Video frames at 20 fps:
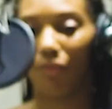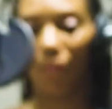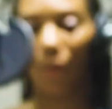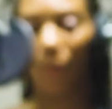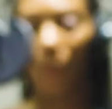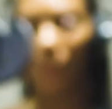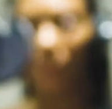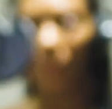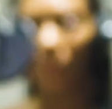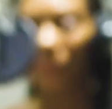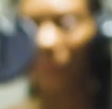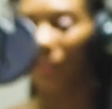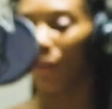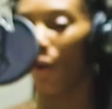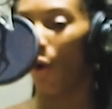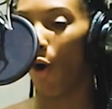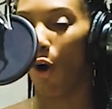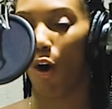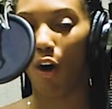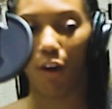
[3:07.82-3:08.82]
Phone
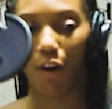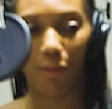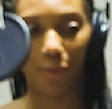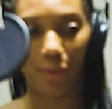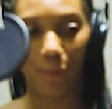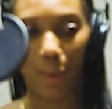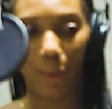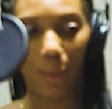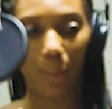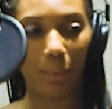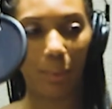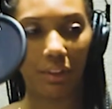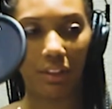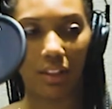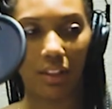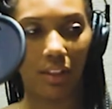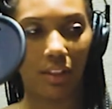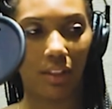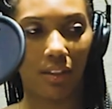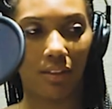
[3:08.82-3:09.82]
off the whole
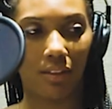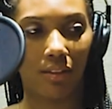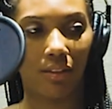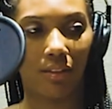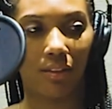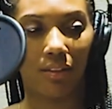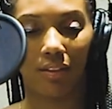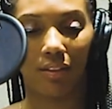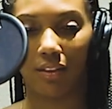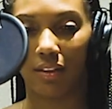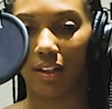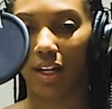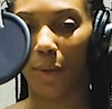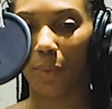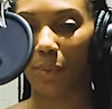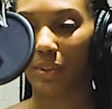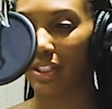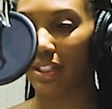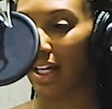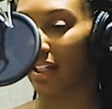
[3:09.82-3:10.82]
weekend. I
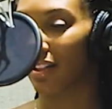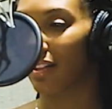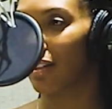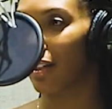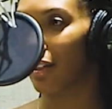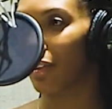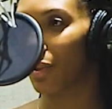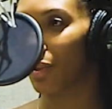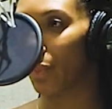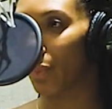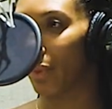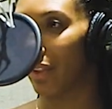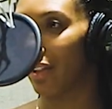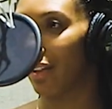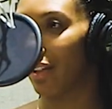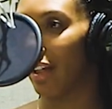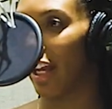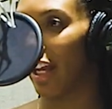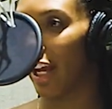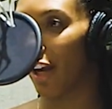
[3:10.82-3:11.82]
was out of touch
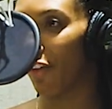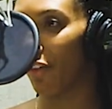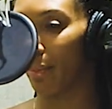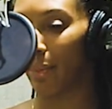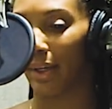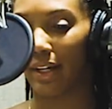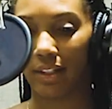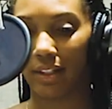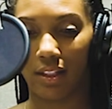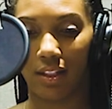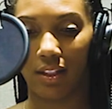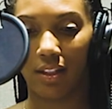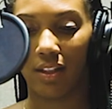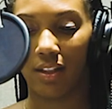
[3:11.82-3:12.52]
with everybody.